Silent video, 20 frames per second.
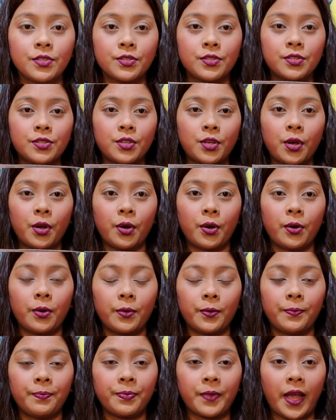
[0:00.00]

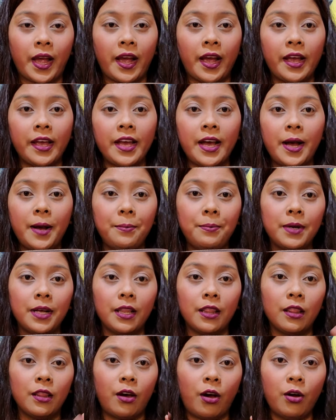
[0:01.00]
So I am
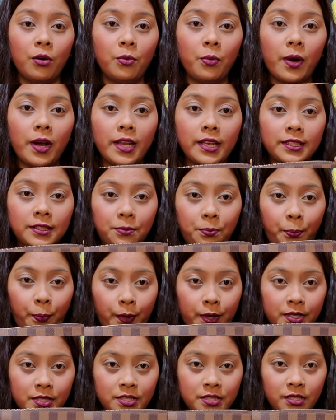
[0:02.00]
a long wallet
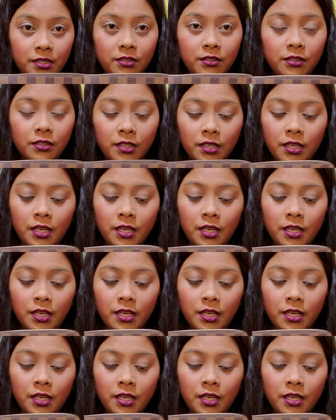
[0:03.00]
person.